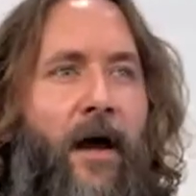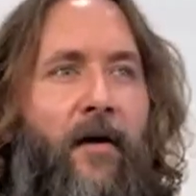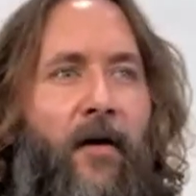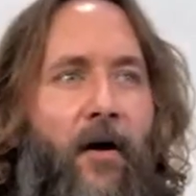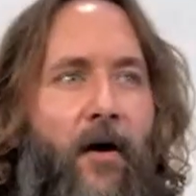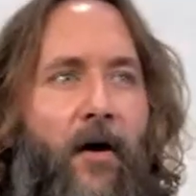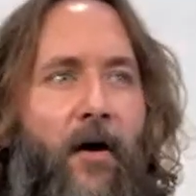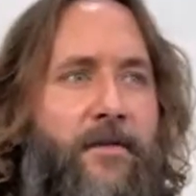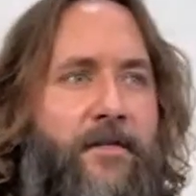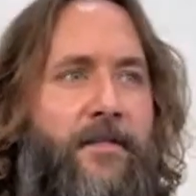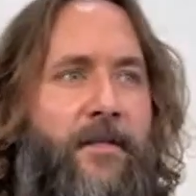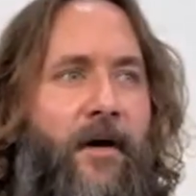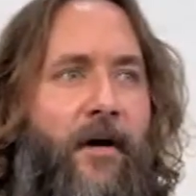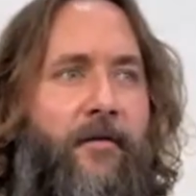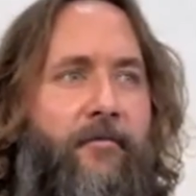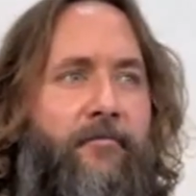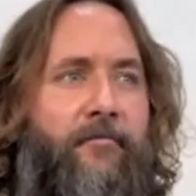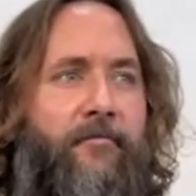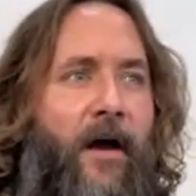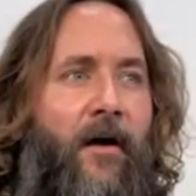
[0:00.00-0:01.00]
I always
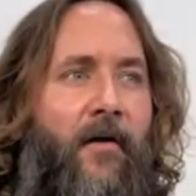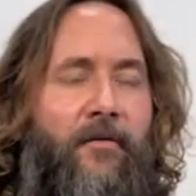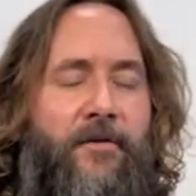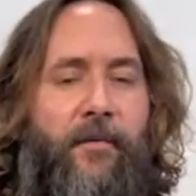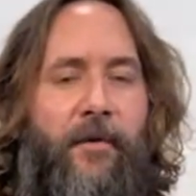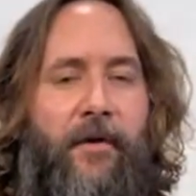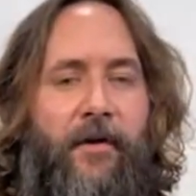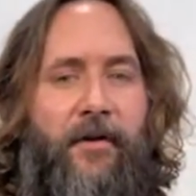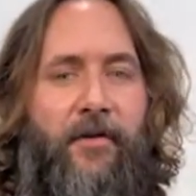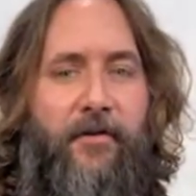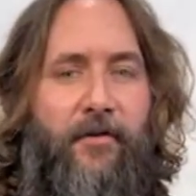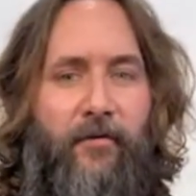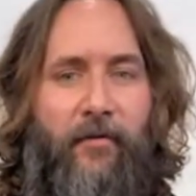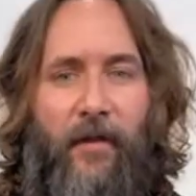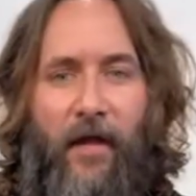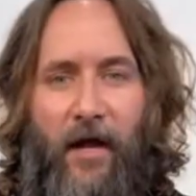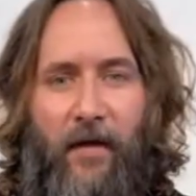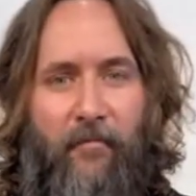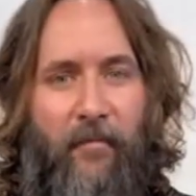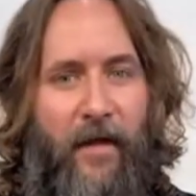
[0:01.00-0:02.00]
wanted to do
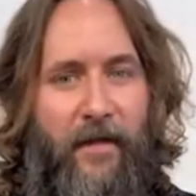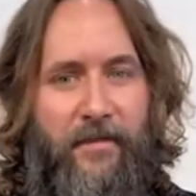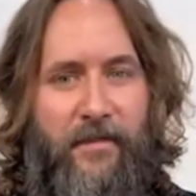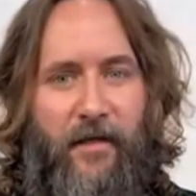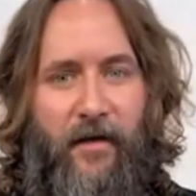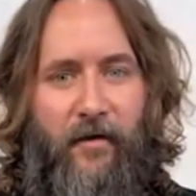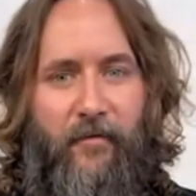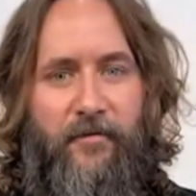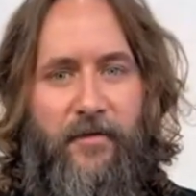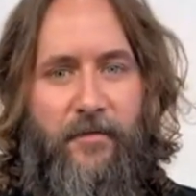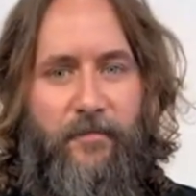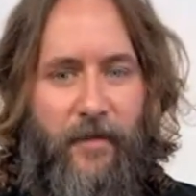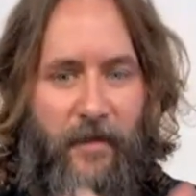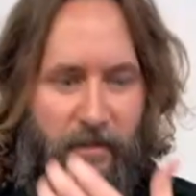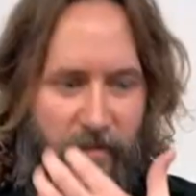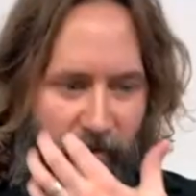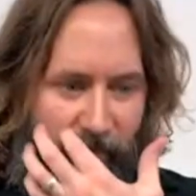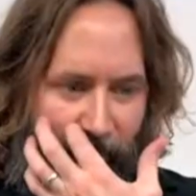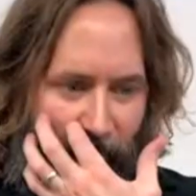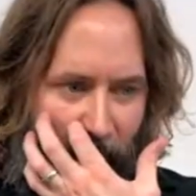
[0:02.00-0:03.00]
a lot of men's hair just
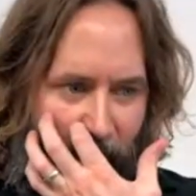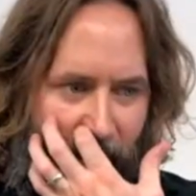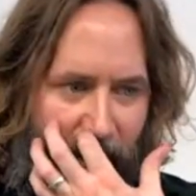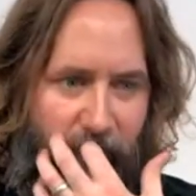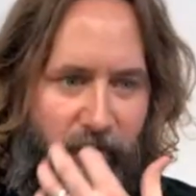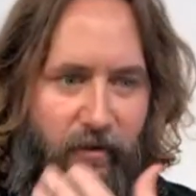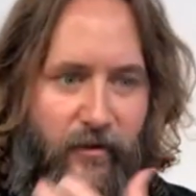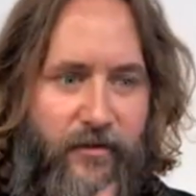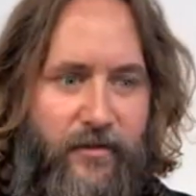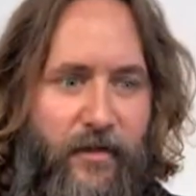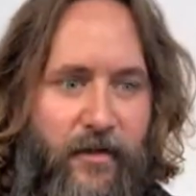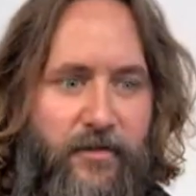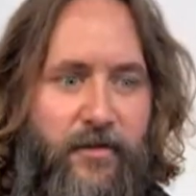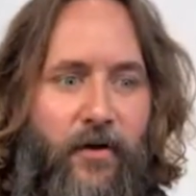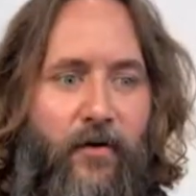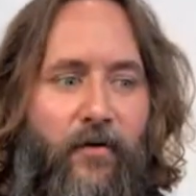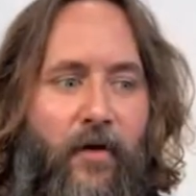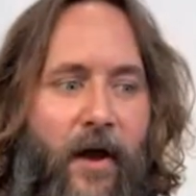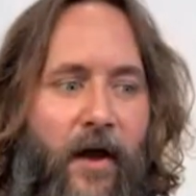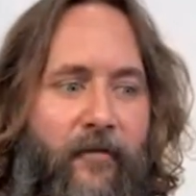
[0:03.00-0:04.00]
because I felt like there's such
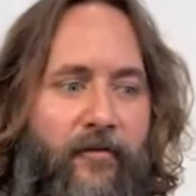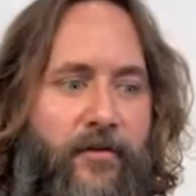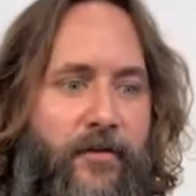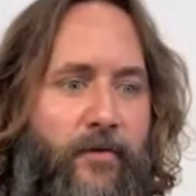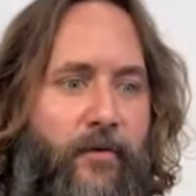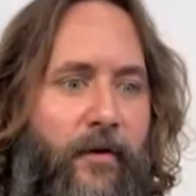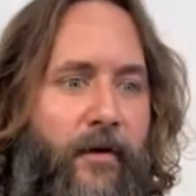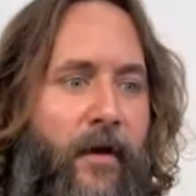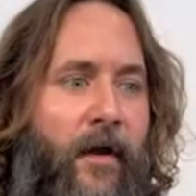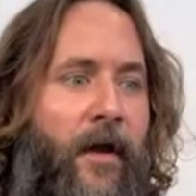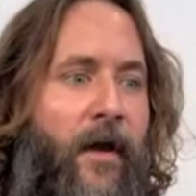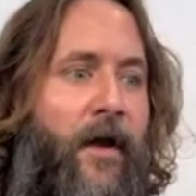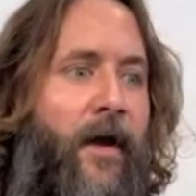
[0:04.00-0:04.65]
a craft to it